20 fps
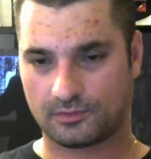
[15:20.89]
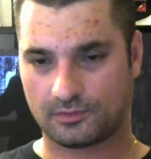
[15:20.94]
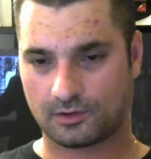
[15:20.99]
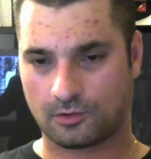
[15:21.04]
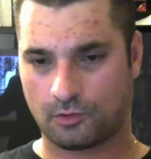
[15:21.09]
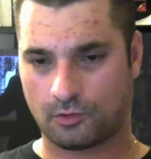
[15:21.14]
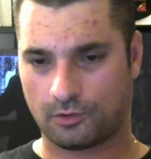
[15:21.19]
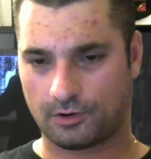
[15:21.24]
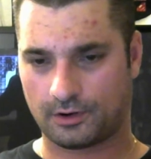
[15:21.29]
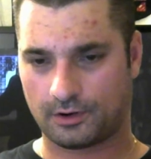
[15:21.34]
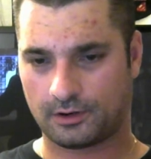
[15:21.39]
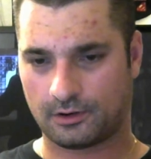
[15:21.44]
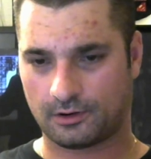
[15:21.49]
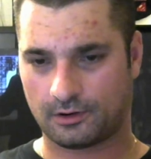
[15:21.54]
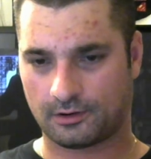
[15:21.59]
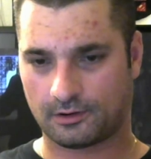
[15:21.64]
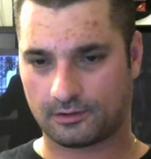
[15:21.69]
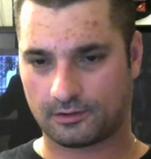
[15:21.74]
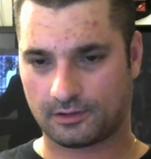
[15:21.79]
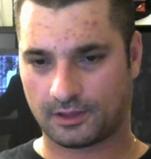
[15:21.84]
cord
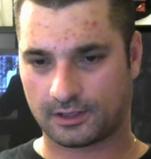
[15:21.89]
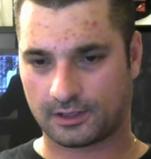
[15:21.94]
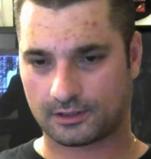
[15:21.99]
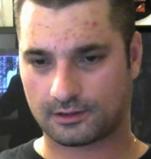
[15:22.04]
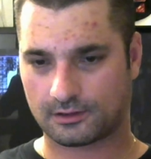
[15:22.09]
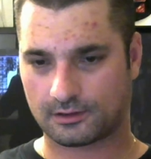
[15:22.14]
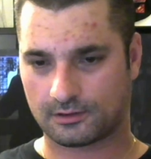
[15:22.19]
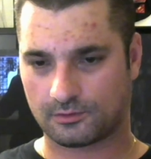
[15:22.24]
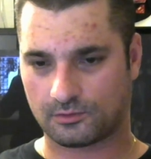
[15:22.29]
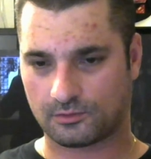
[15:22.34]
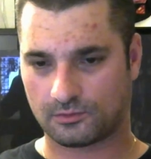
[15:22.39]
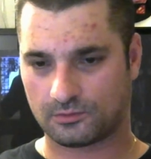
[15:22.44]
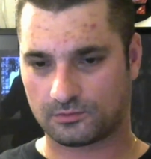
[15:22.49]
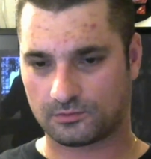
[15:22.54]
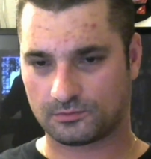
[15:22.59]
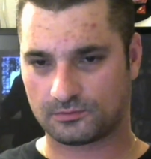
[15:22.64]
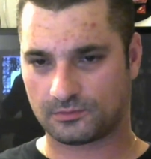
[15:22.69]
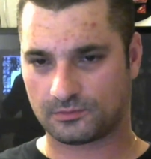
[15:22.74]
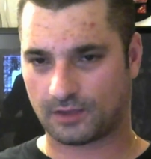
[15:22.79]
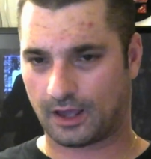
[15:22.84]
here, like,
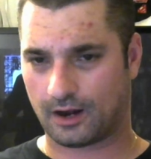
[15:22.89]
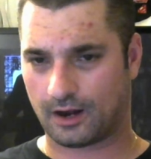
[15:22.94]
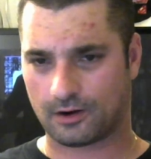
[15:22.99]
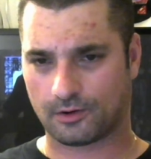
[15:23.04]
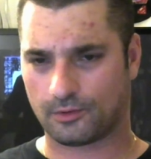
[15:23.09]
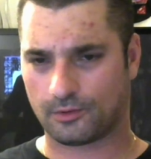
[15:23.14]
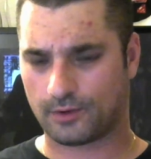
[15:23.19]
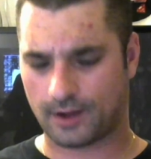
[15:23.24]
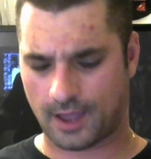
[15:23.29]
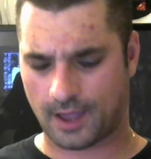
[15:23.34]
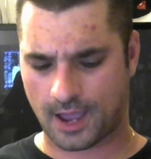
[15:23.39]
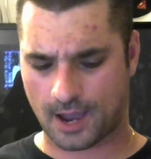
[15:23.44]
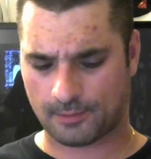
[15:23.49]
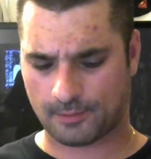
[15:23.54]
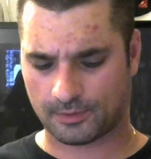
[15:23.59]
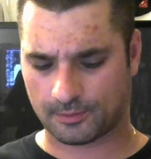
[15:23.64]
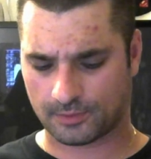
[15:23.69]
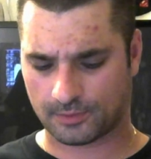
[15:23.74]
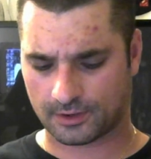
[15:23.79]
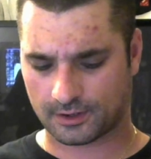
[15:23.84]
I don't know what
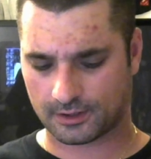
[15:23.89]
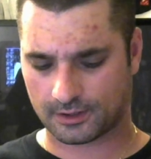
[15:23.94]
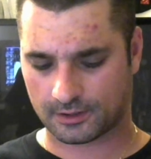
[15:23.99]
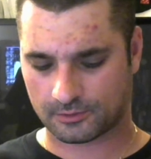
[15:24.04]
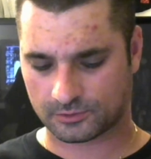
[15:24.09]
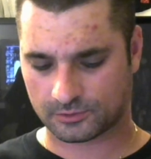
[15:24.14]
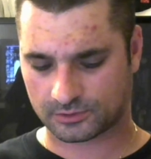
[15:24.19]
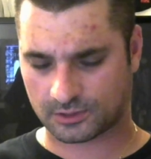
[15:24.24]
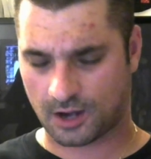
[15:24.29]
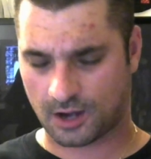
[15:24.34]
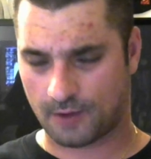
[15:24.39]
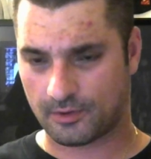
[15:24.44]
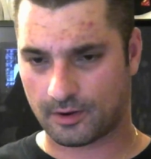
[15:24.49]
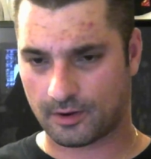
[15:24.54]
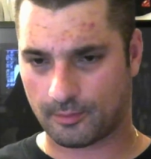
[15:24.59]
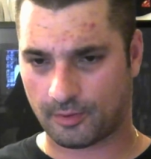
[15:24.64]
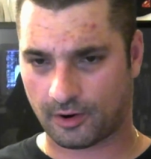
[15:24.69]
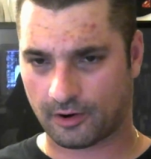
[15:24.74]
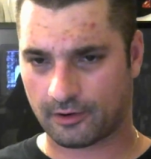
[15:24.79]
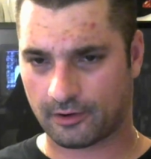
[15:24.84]
happened, but it was coming
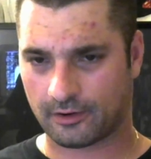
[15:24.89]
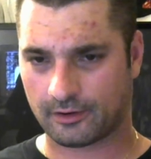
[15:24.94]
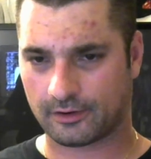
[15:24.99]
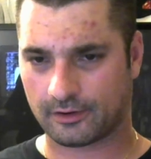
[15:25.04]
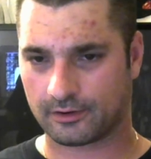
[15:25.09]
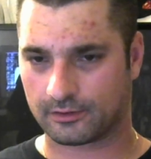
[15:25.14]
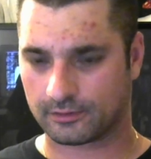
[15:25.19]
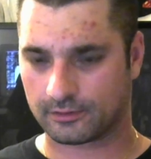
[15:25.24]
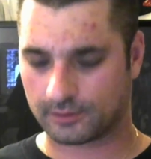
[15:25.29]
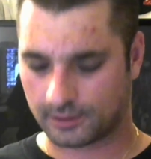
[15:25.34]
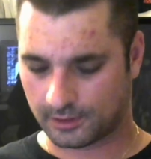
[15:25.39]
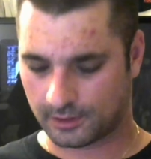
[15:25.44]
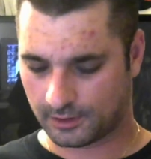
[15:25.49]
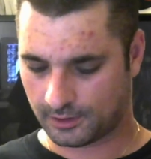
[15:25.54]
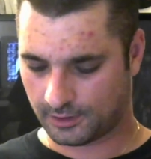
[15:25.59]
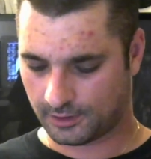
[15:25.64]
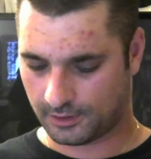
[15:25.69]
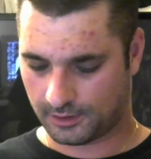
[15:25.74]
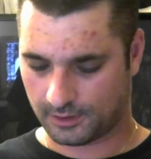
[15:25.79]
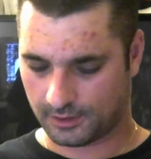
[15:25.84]
apart, and
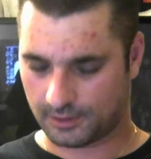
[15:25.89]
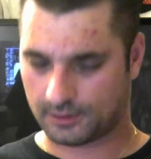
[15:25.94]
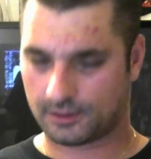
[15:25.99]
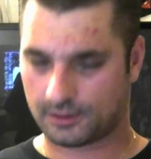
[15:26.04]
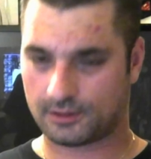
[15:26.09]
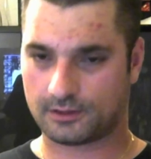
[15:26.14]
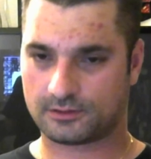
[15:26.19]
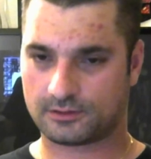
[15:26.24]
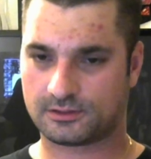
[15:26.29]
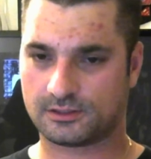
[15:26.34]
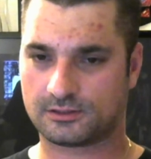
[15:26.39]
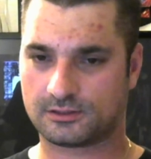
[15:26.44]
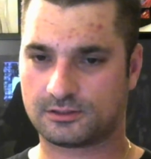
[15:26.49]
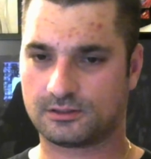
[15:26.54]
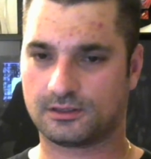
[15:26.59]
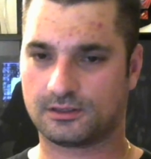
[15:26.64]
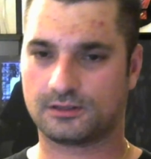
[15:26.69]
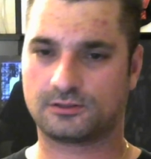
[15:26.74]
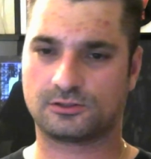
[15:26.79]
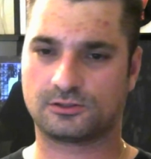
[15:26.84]
then the
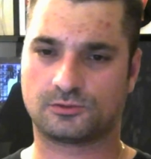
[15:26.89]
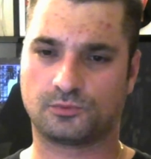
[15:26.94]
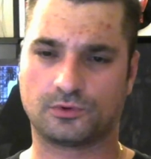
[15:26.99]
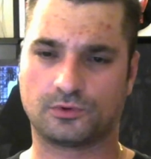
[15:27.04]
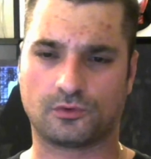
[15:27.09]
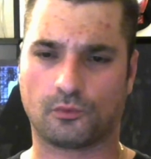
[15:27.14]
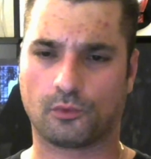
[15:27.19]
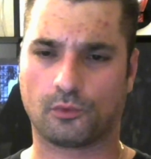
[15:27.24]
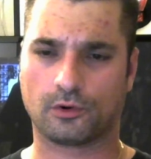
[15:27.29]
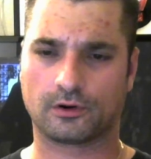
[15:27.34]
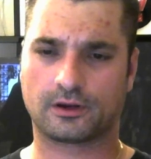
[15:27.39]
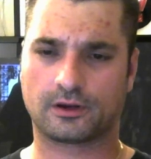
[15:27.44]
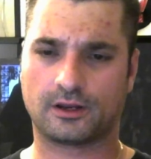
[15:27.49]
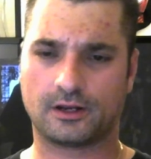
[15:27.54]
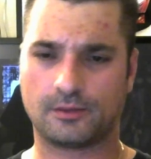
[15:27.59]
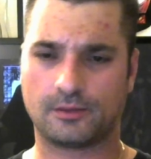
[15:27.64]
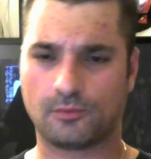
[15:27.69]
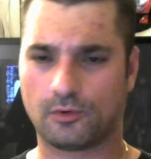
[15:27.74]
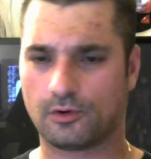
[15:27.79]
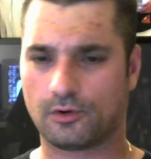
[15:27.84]
system, it just wouldn't work
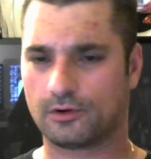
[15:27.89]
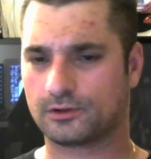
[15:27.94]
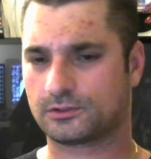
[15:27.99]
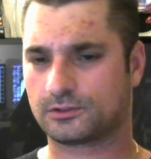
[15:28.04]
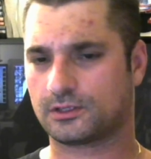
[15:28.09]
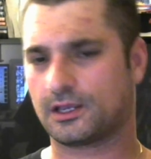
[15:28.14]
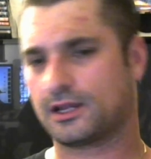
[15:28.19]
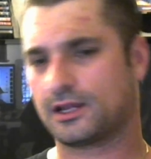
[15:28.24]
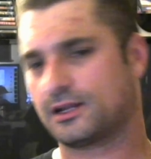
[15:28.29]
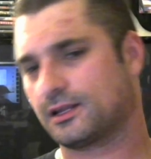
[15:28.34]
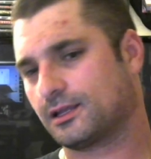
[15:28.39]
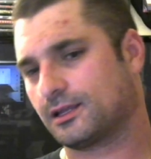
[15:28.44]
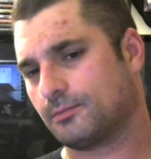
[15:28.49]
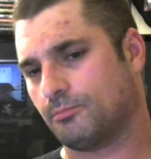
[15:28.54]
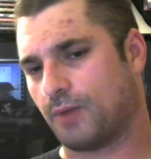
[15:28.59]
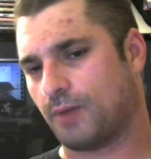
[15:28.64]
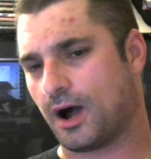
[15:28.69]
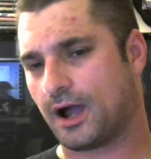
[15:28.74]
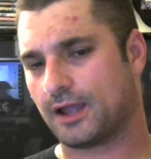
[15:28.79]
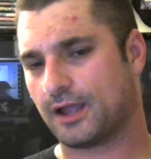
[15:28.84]
anymore. So I had to
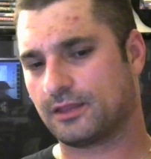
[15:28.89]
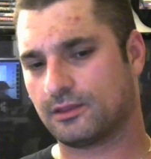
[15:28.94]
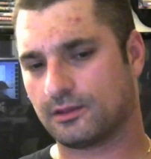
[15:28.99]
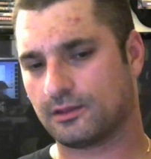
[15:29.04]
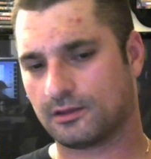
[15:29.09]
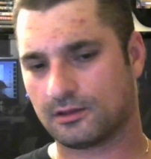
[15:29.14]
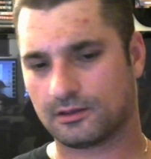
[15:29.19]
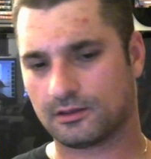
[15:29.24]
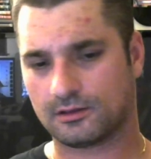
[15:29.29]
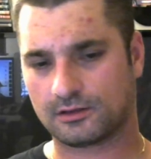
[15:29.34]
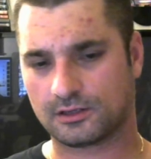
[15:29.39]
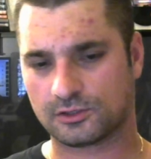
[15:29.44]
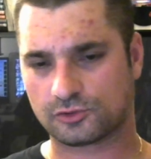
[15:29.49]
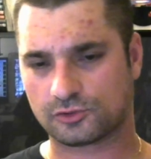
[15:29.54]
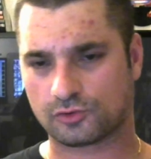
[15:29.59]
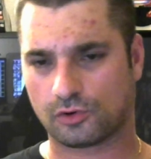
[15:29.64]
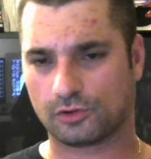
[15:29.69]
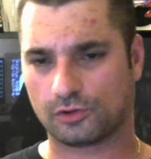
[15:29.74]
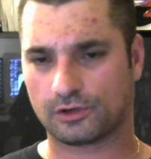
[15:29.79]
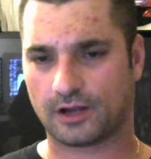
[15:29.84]
buy the
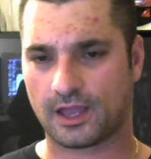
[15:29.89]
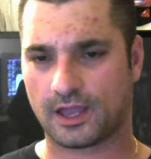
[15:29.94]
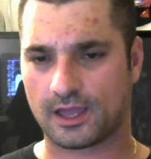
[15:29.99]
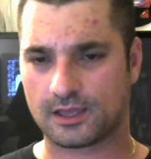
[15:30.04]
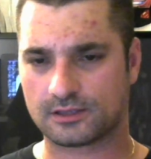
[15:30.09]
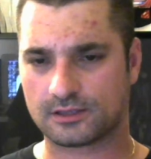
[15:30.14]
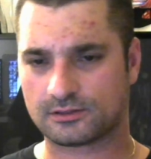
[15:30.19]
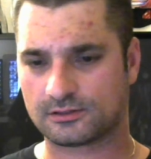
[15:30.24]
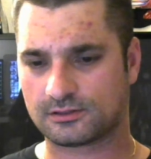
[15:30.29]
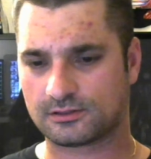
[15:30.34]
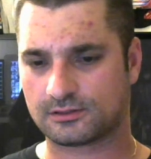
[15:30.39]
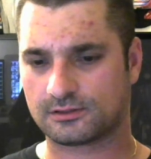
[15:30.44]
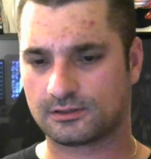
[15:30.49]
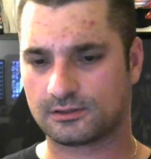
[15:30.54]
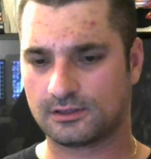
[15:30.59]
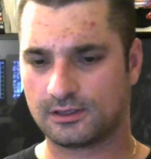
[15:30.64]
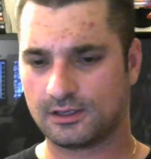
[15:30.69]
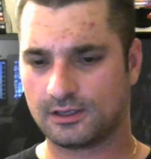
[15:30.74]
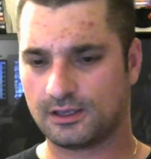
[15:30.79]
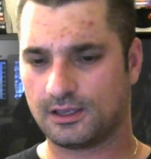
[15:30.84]
controller S,
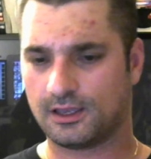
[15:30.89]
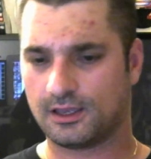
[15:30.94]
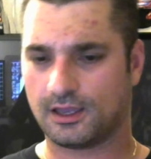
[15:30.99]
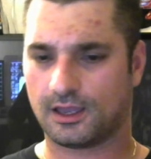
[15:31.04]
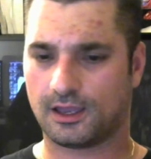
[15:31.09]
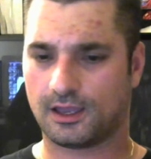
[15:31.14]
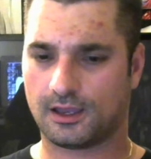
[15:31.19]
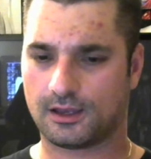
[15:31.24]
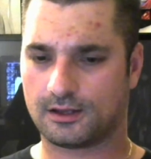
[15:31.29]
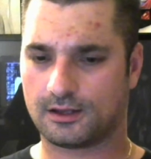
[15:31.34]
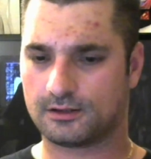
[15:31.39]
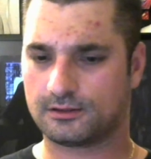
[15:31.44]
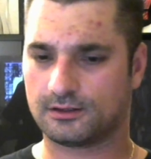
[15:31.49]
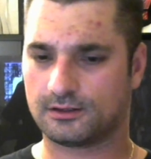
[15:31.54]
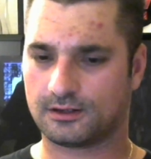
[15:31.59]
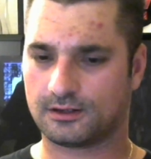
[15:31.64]
and